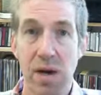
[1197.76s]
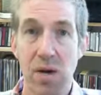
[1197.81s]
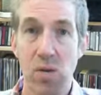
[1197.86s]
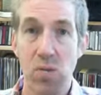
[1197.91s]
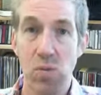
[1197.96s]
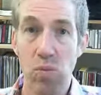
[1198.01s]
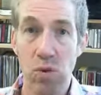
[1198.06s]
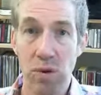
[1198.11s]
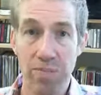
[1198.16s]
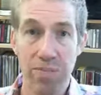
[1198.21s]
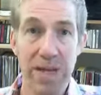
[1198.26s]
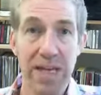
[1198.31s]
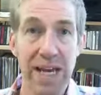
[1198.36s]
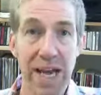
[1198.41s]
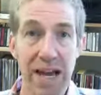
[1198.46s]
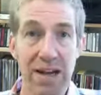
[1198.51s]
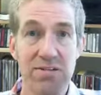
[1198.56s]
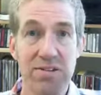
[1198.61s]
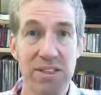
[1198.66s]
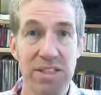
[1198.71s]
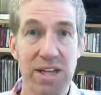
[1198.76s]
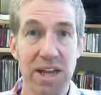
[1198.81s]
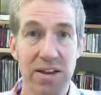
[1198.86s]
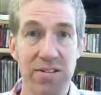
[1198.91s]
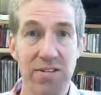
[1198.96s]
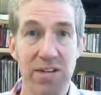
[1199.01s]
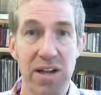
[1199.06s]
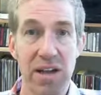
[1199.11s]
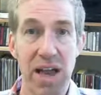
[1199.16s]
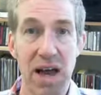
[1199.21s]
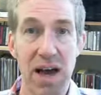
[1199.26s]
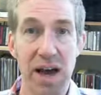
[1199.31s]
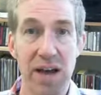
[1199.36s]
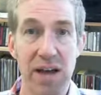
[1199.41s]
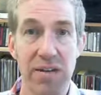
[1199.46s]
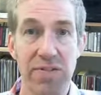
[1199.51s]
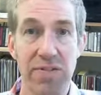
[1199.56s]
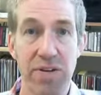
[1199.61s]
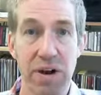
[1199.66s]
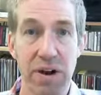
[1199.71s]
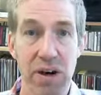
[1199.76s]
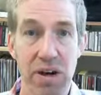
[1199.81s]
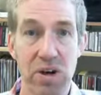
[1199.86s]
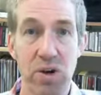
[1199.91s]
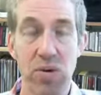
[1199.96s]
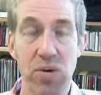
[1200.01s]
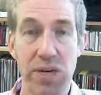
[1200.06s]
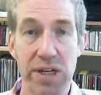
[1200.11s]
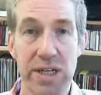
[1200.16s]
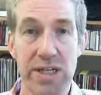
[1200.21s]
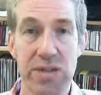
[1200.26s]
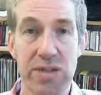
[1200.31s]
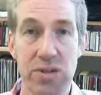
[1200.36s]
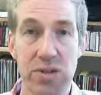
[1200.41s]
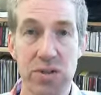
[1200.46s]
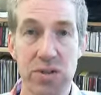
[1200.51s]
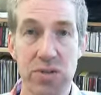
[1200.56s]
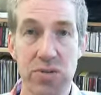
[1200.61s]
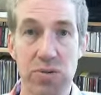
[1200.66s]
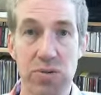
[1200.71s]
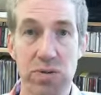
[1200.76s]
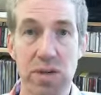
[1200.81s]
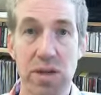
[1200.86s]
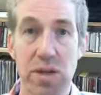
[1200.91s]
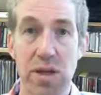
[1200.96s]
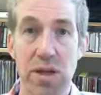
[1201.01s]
would be counted as alive according to